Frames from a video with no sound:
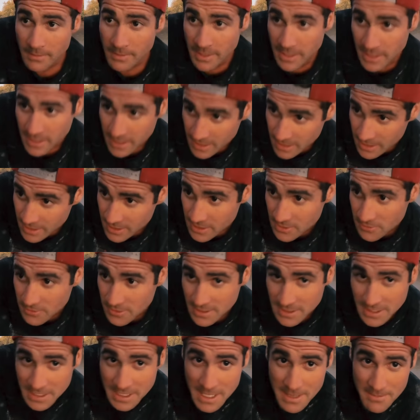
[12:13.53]
I better
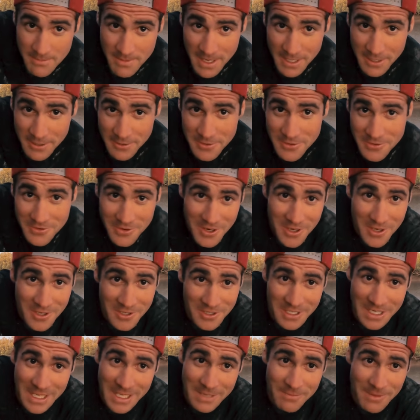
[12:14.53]
quickly get back on the road
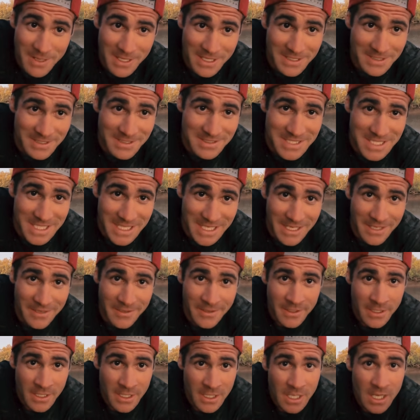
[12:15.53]
and head back into town.
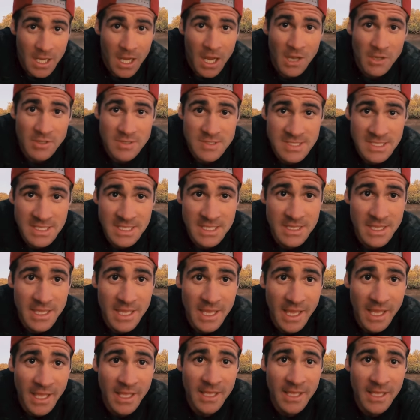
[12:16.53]
I'll see you there.